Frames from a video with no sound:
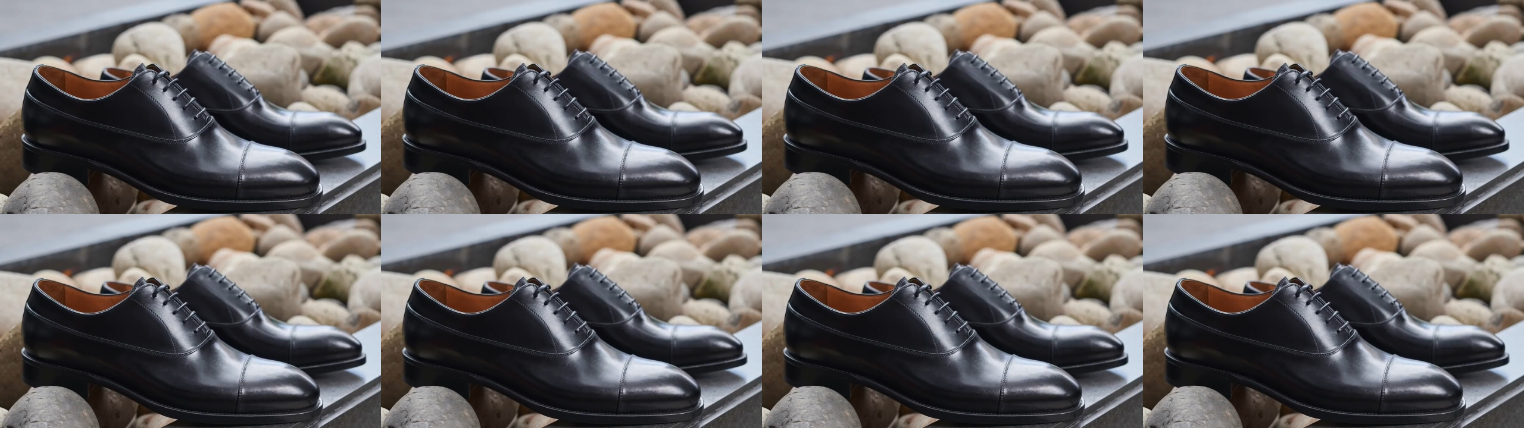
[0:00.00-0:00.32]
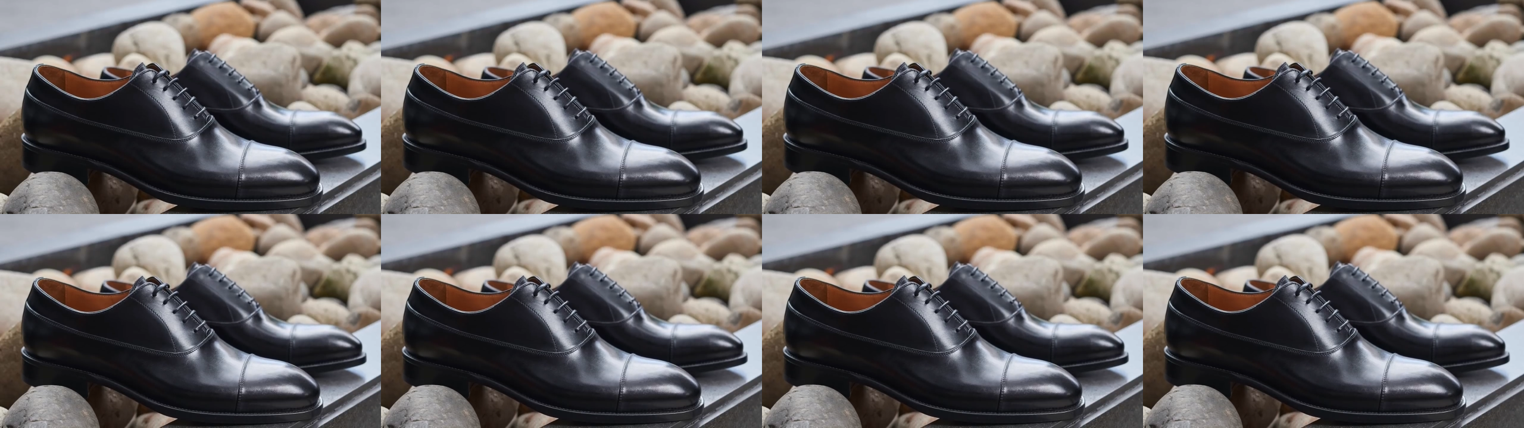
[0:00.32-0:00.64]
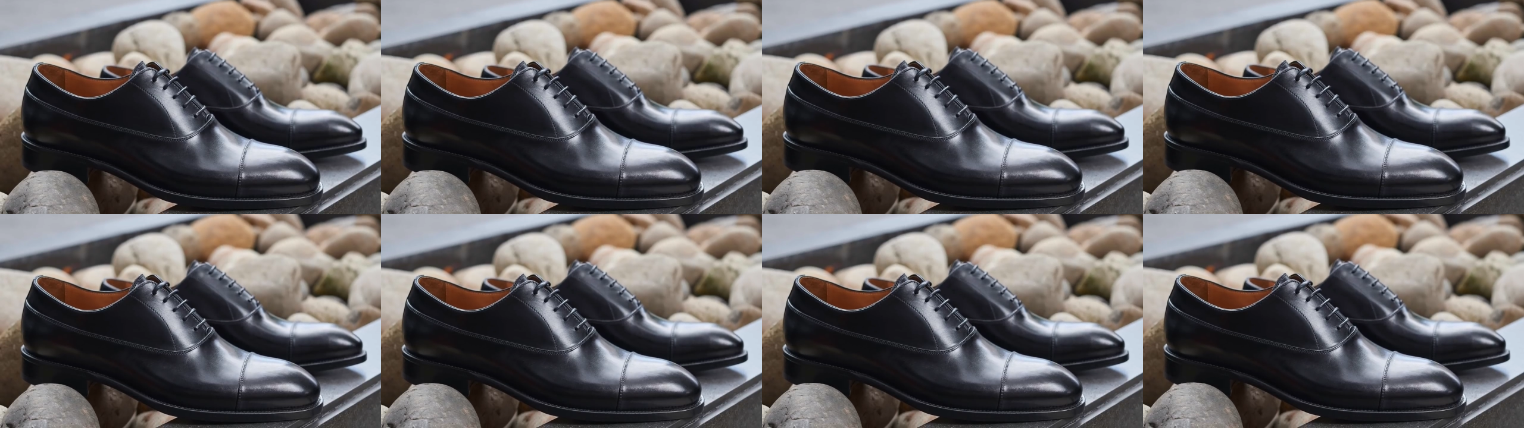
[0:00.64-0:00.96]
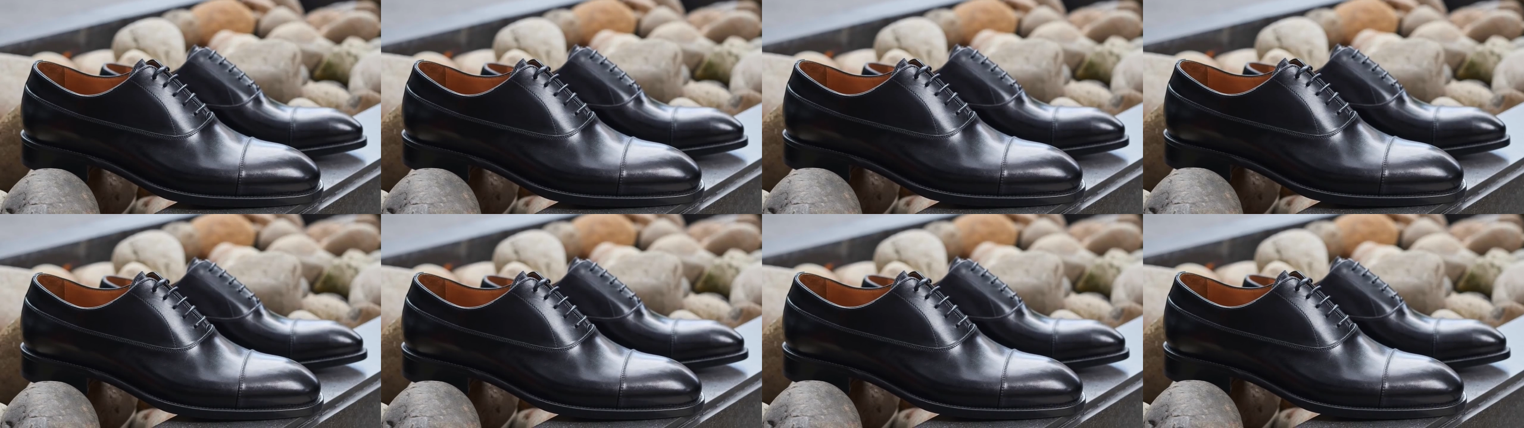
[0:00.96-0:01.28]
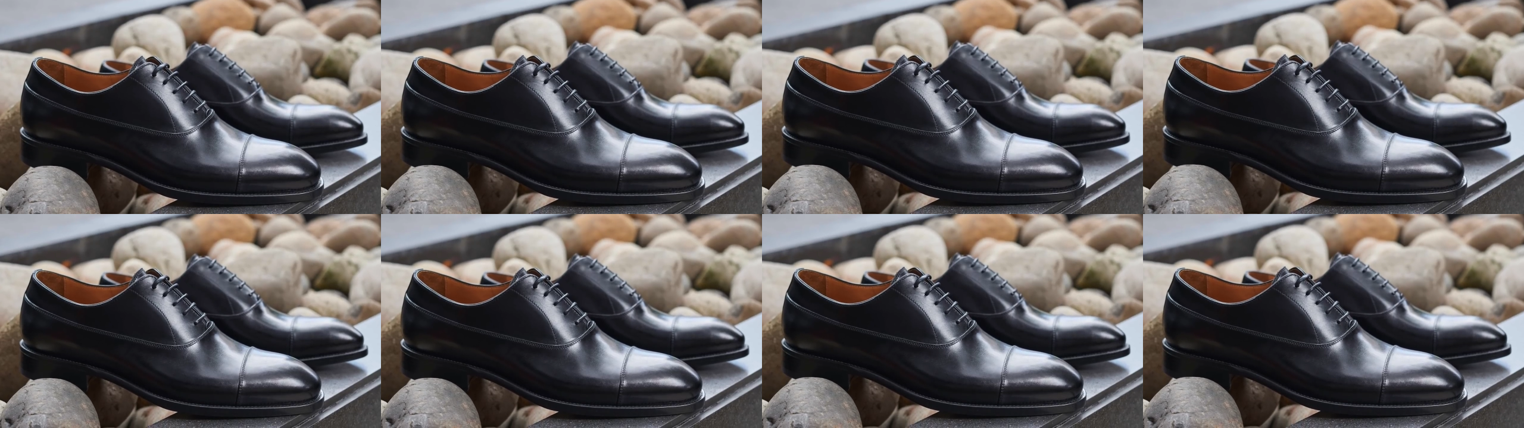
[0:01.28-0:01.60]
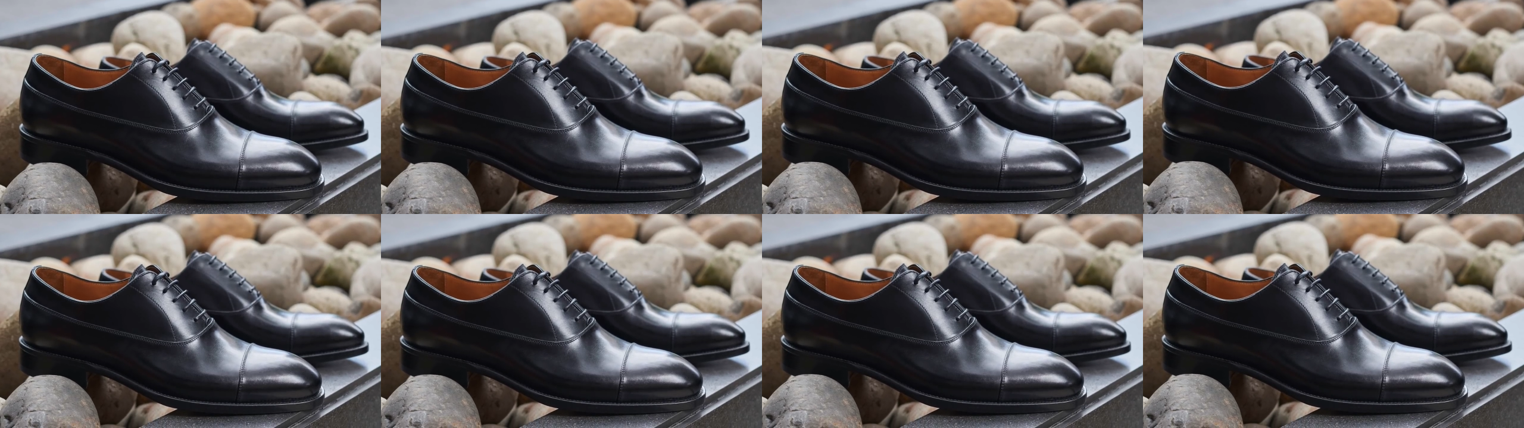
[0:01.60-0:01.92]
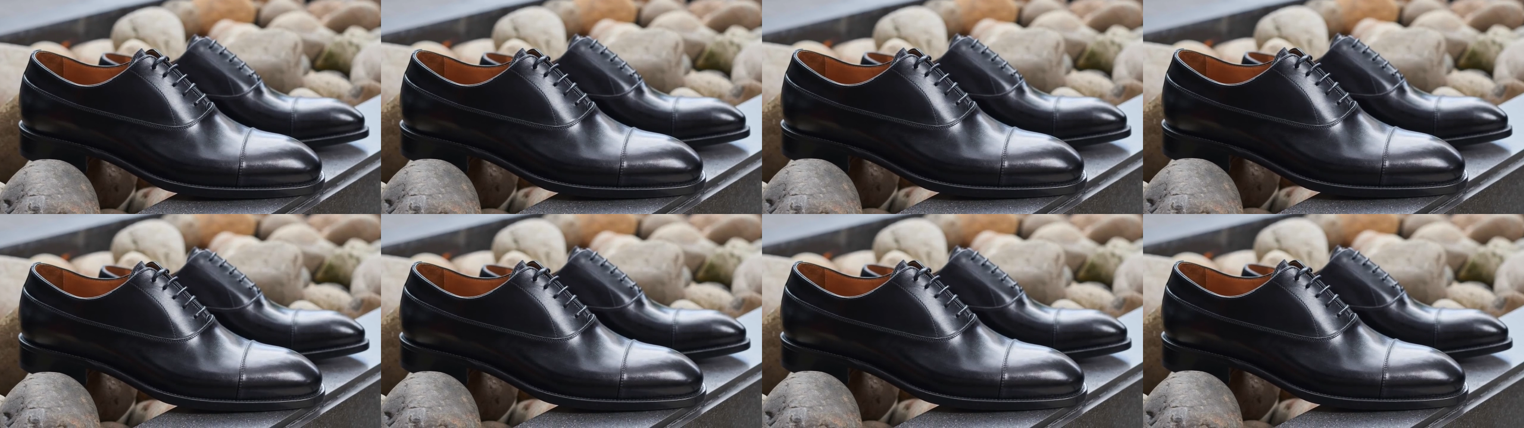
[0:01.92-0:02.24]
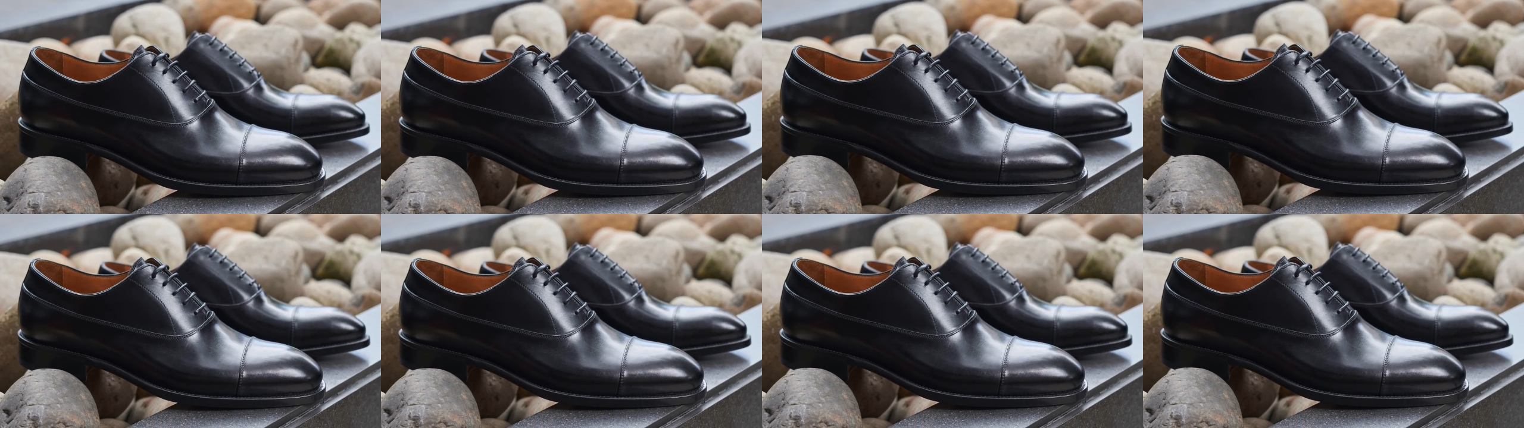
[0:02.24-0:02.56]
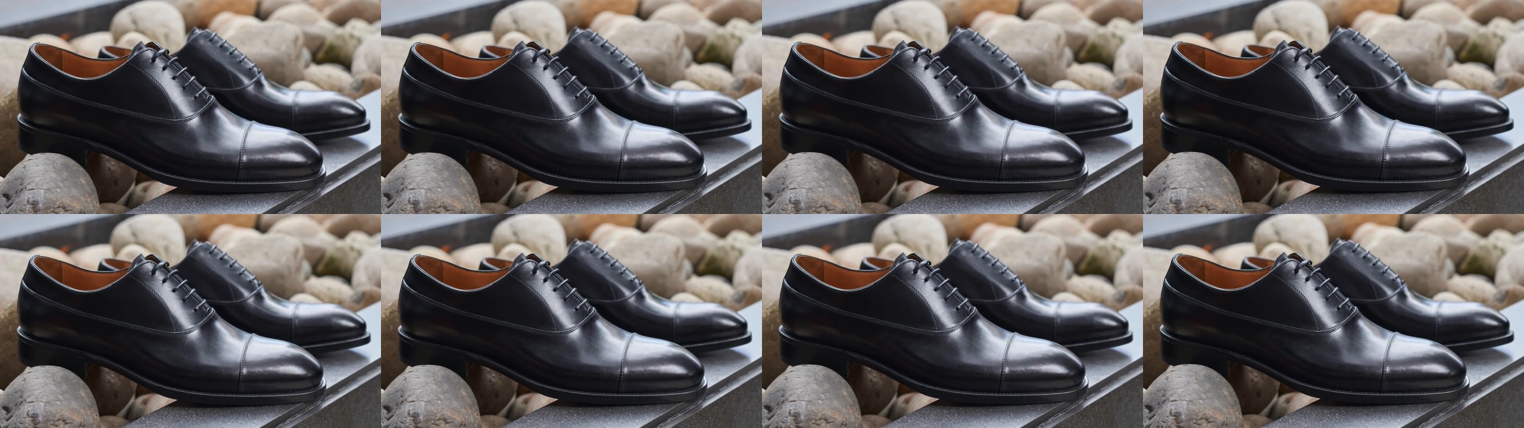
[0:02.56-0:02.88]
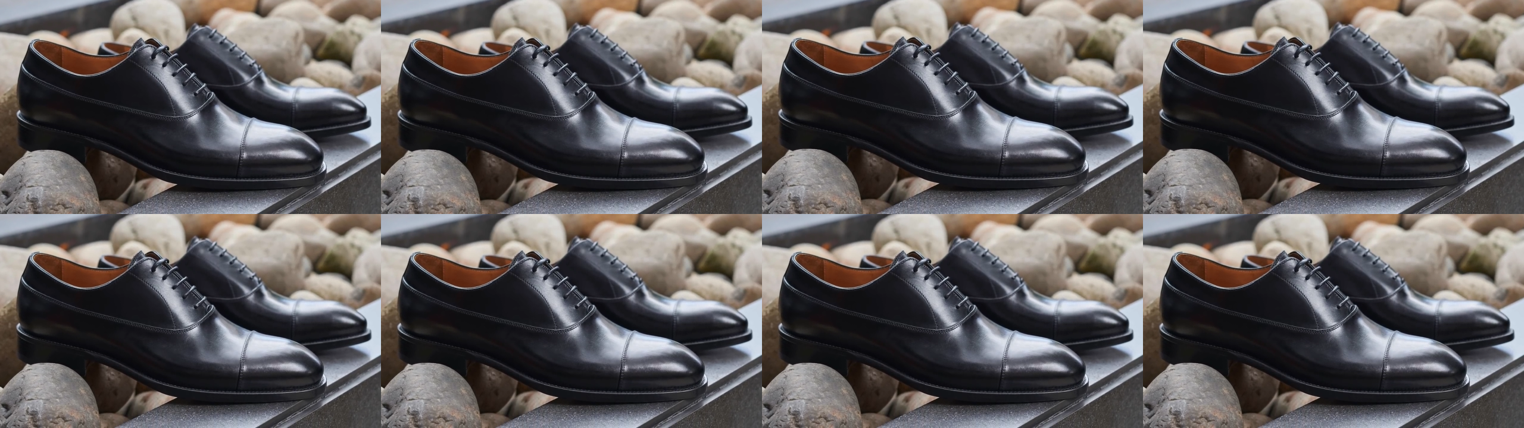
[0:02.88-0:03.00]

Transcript: (no speaker visible)